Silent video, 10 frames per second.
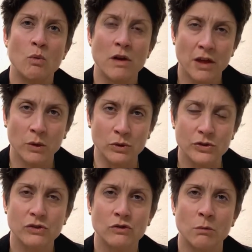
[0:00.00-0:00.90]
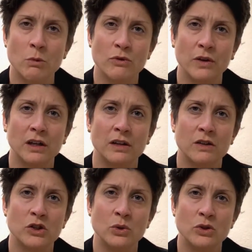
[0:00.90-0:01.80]
without removing
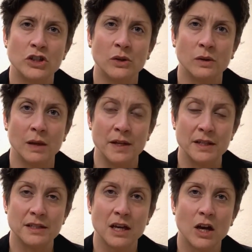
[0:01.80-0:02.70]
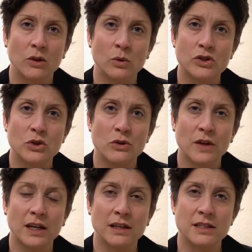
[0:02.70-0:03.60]
the two-child limit. Those two
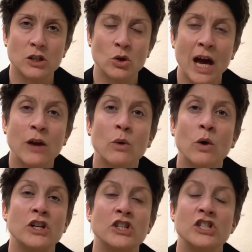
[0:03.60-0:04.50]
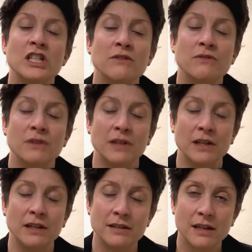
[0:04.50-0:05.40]
things, you cannot achieve
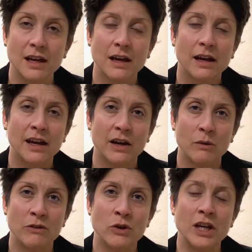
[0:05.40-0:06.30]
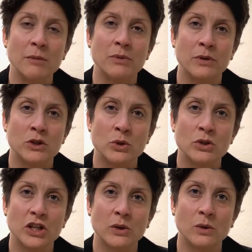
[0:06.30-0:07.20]
it if you keep the
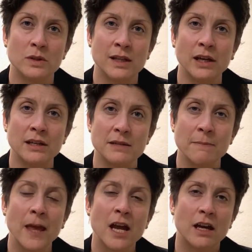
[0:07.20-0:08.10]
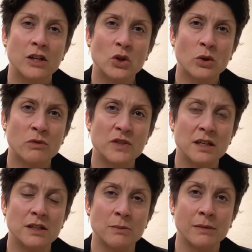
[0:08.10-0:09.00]
two-child lease. And in Scotland, we've
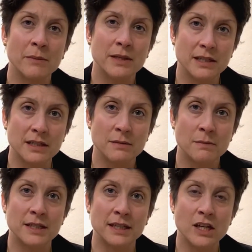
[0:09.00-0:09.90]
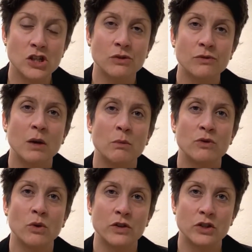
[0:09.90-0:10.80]
seen some limited mitigation of that.
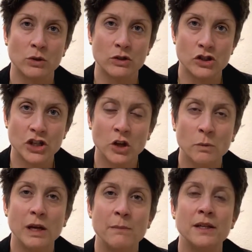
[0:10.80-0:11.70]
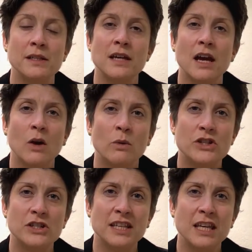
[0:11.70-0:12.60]
We've got the Scottish Child Payment,
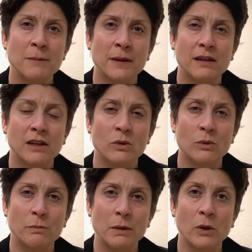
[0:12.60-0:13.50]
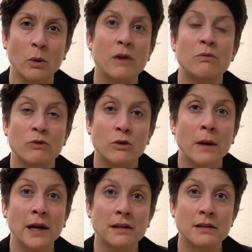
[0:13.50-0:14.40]
which is keeping people away from food
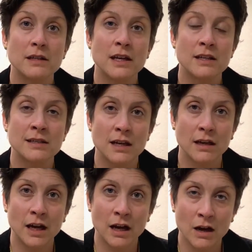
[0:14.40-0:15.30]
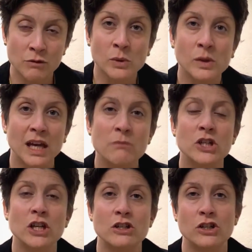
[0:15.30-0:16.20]
banks. It is a real game
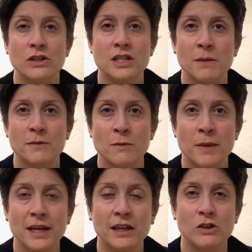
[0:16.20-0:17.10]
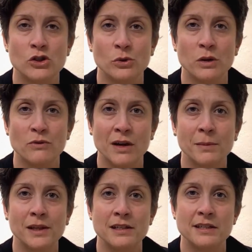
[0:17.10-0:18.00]
changer in terms of making sure that
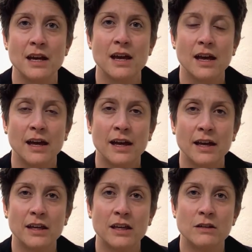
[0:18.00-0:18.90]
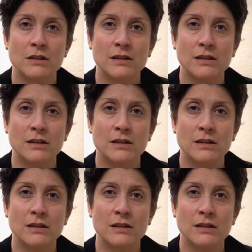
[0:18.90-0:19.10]
families can